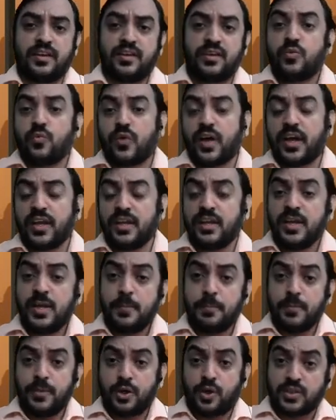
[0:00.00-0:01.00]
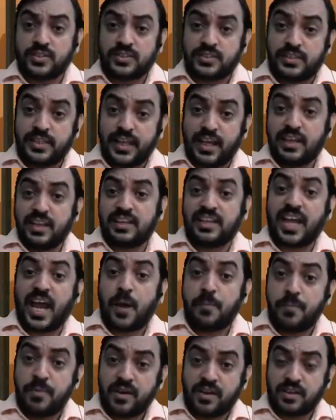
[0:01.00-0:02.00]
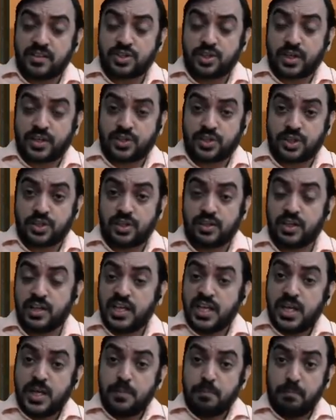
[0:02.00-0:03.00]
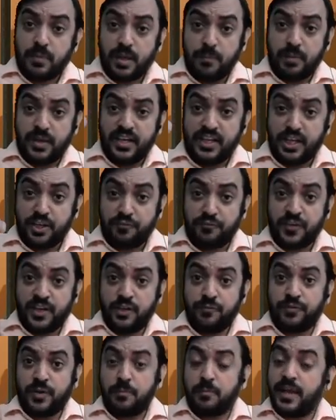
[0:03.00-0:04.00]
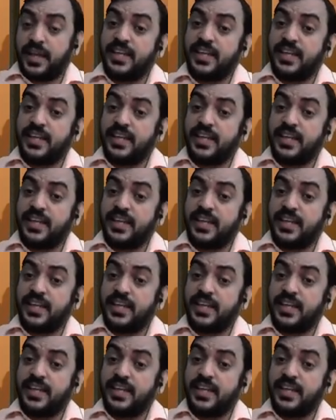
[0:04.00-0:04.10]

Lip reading: Why? Because their capital structure may be different from my